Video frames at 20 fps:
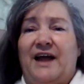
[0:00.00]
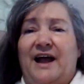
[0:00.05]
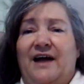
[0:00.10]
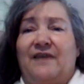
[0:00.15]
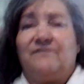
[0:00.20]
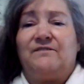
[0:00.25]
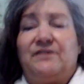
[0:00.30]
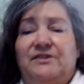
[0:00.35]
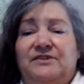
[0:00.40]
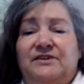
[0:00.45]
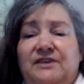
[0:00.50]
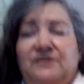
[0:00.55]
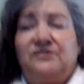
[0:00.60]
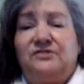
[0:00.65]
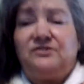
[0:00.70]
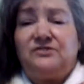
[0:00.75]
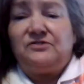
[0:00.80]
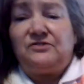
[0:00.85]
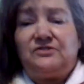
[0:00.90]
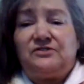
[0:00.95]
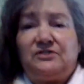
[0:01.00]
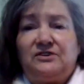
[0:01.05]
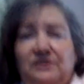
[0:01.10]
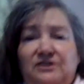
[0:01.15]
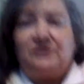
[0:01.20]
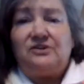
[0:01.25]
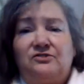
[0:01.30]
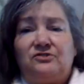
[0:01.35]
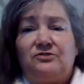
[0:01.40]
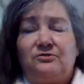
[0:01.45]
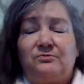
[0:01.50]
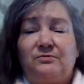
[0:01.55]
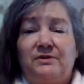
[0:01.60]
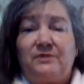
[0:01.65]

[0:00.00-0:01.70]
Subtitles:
have the decency to